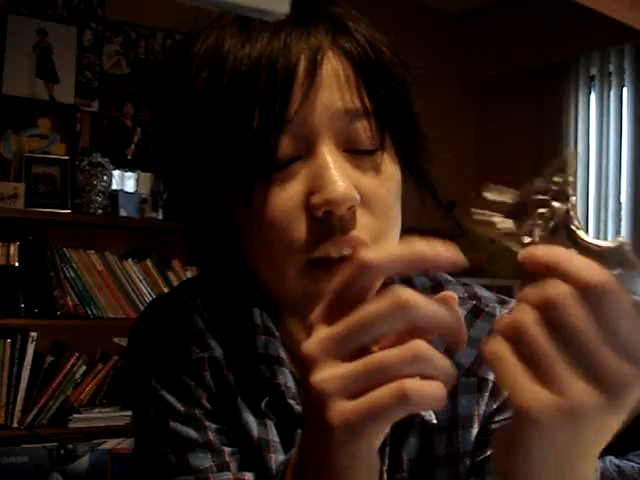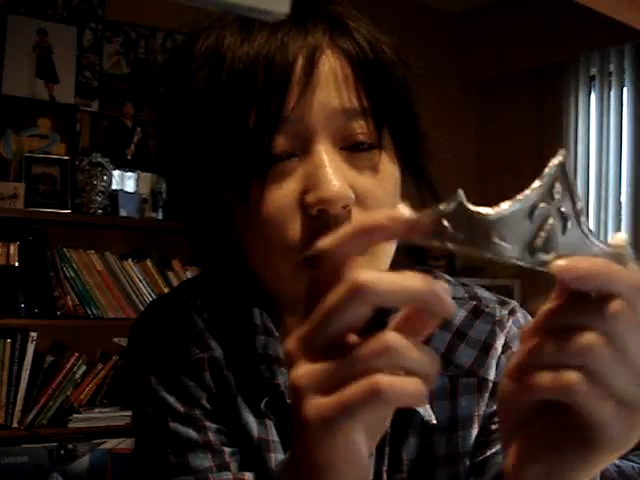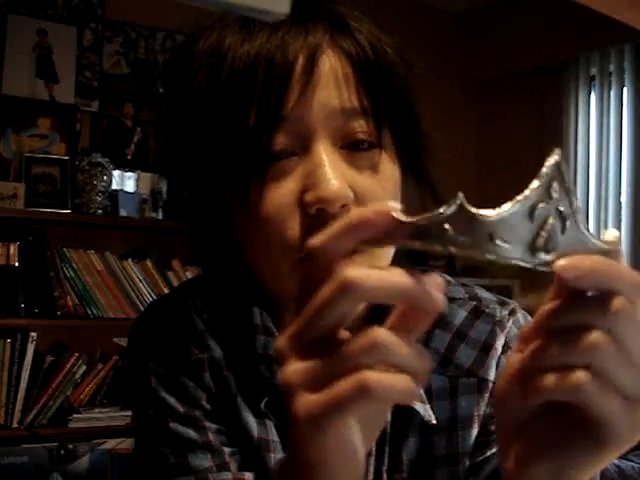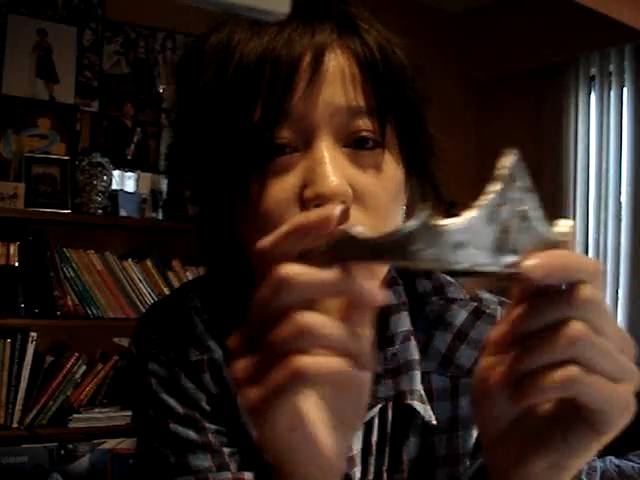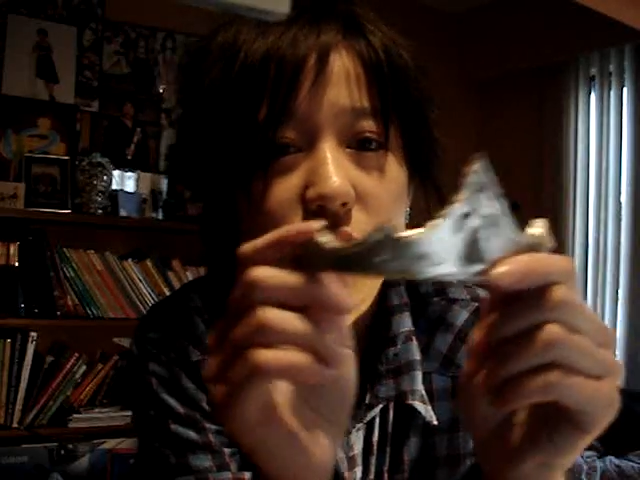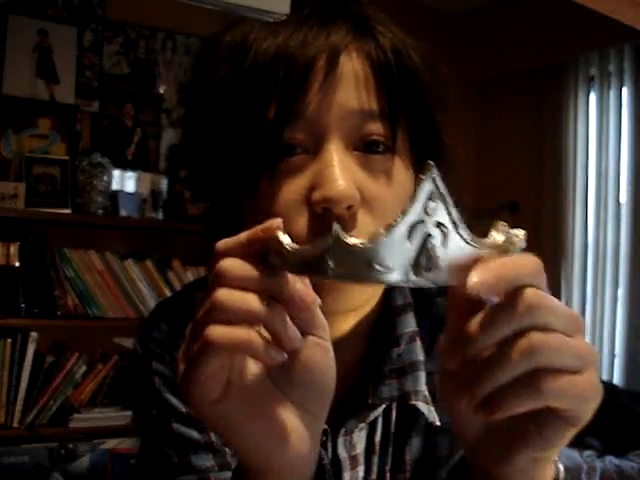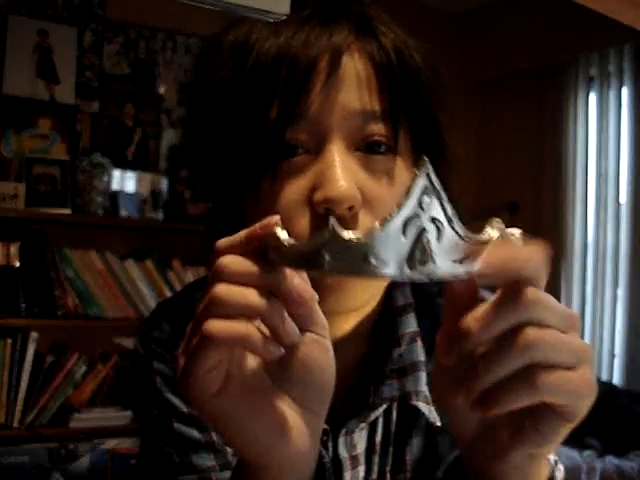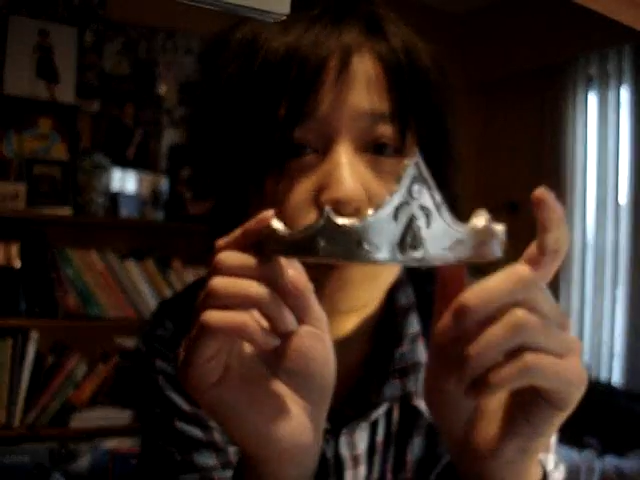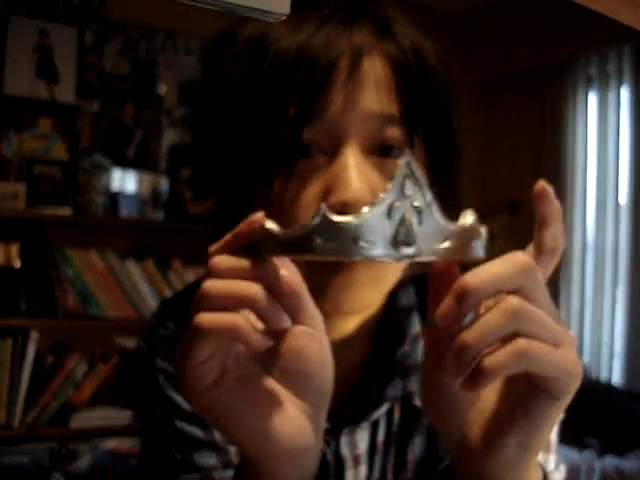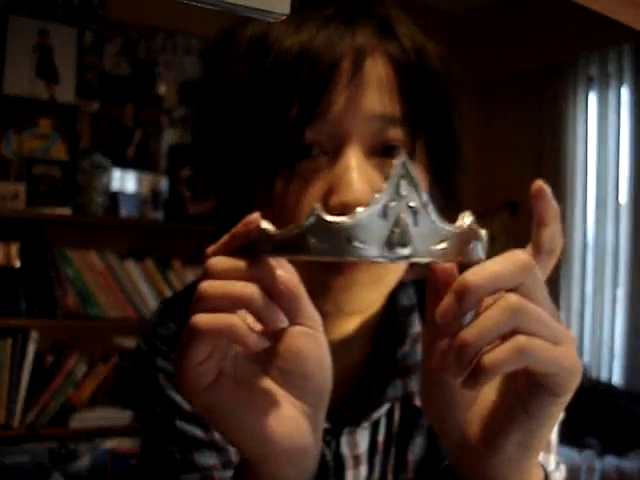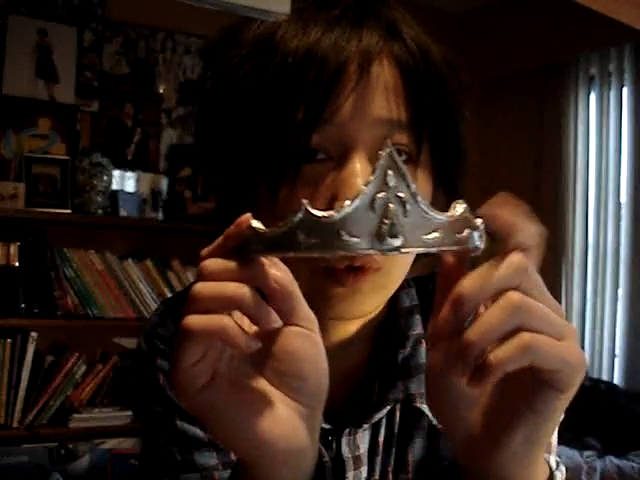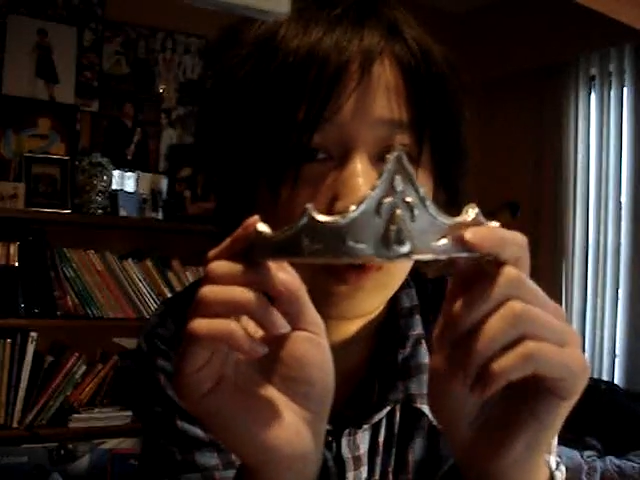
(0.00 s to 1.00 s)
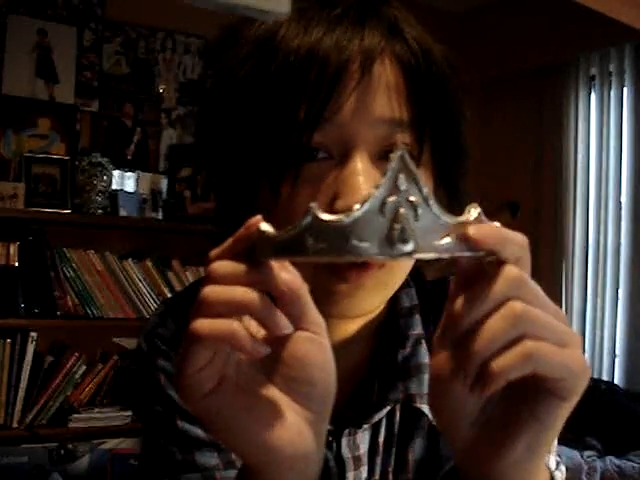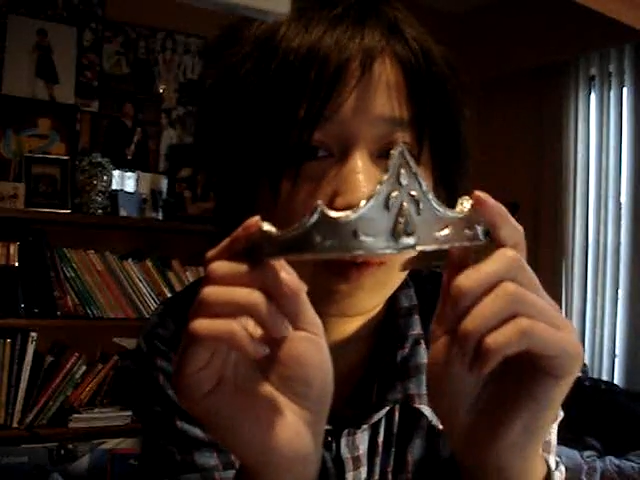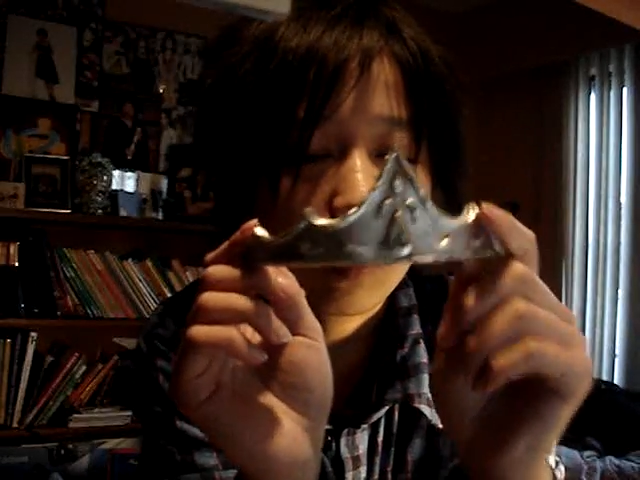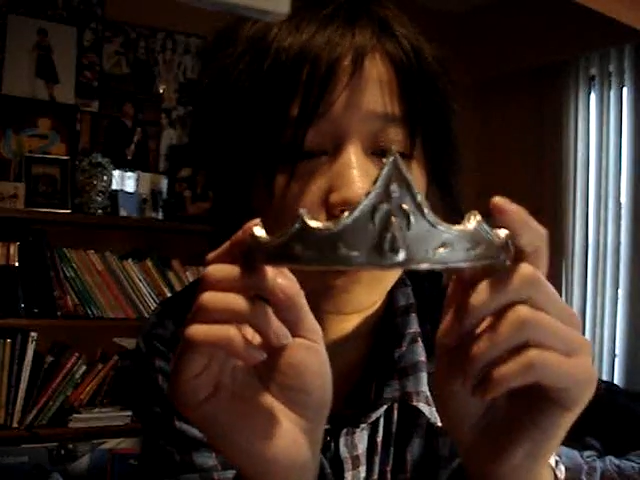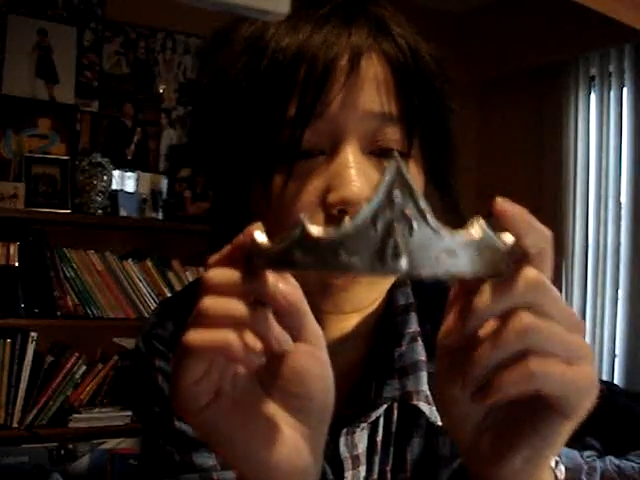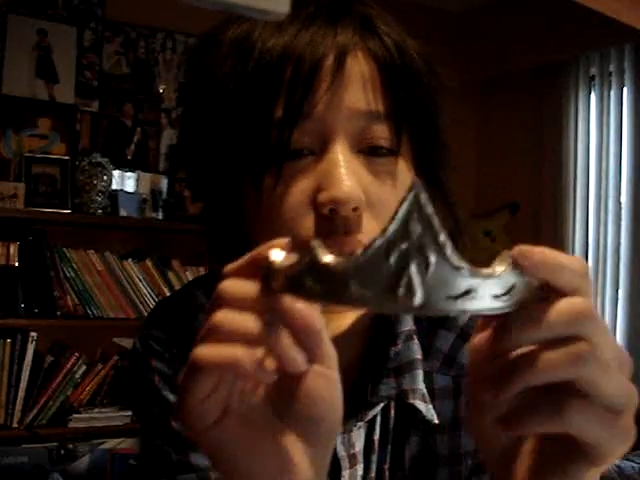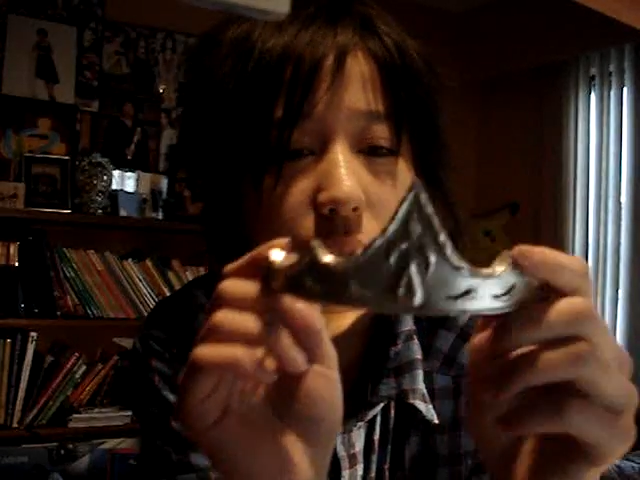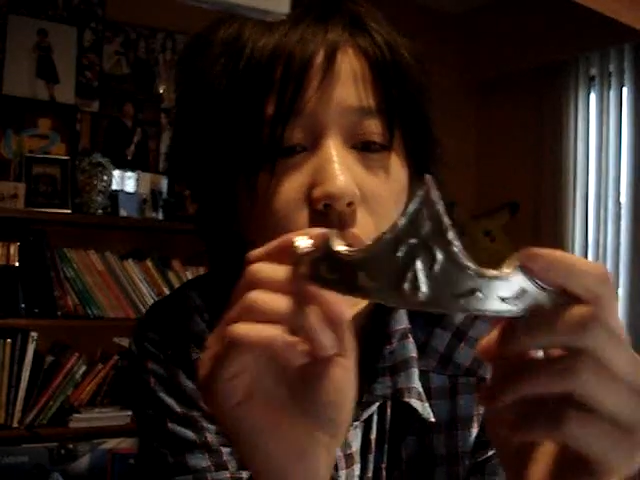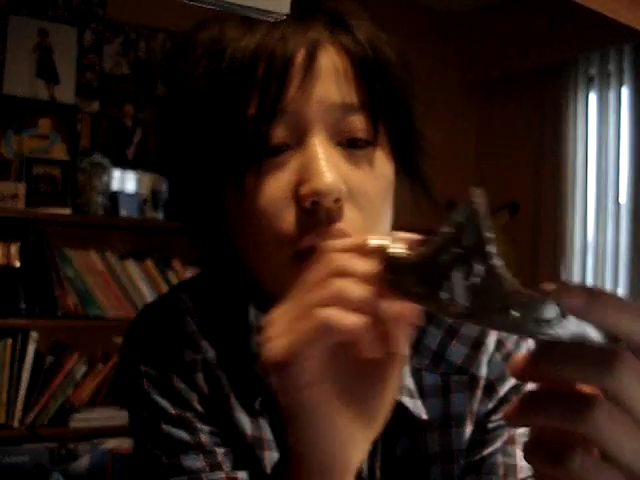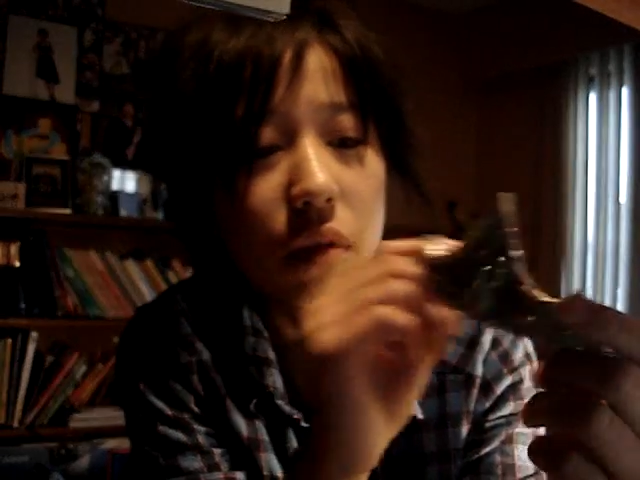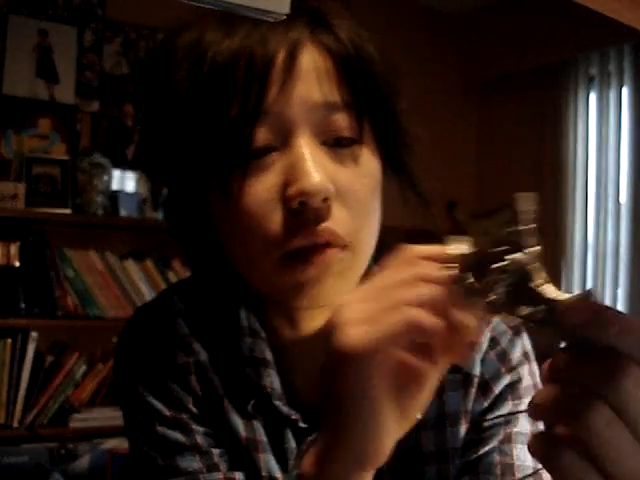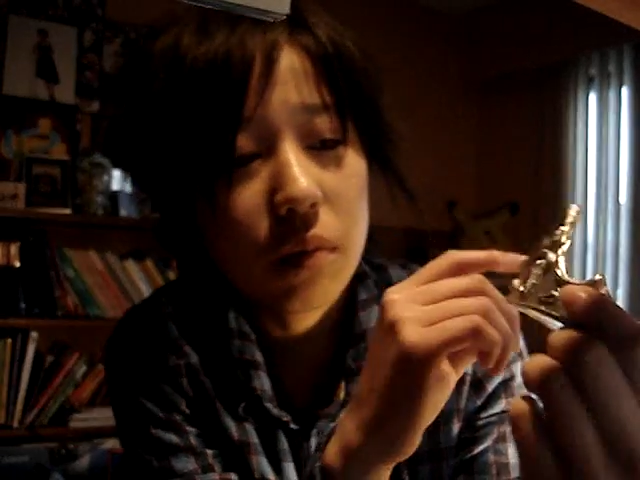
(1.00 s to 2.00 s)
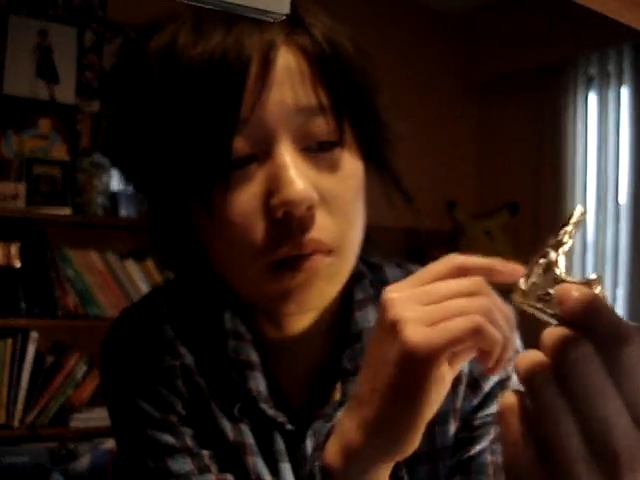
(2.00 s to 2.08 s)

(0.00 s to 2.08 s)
This is just molding purposes,